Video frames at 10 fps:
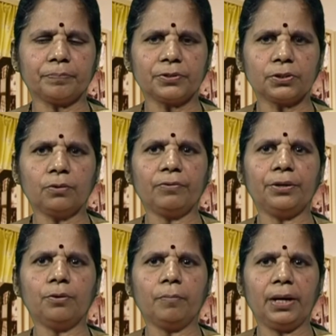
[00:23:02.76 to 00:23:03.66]
So, when
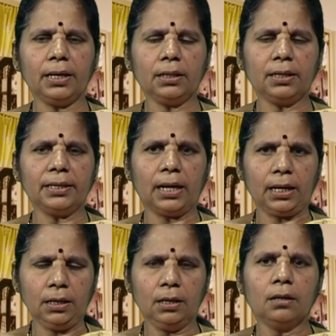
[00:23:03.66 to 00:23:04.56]
you make the
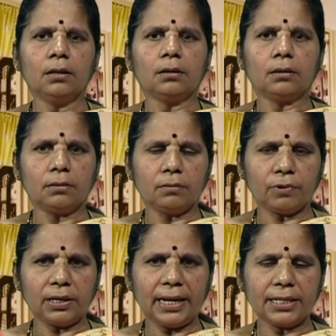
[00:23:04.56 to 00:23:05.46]
yarn,
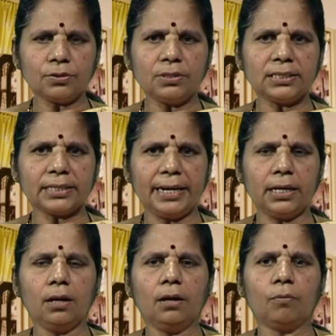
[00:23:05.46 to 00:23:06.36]
one has to
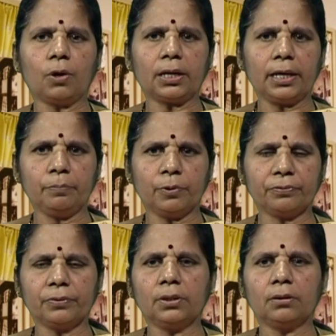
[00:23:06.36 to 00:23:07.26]
decide what type
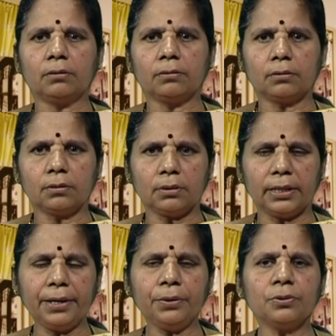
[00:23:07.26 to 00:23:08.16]
of
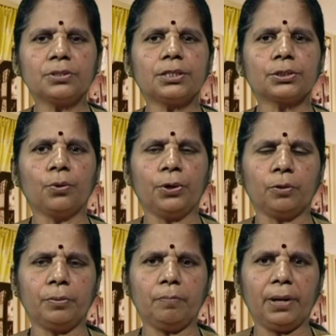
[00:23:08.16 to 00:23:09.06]
end use it's going to
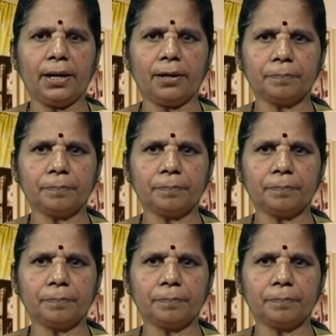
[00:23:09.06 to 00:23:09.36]
be made.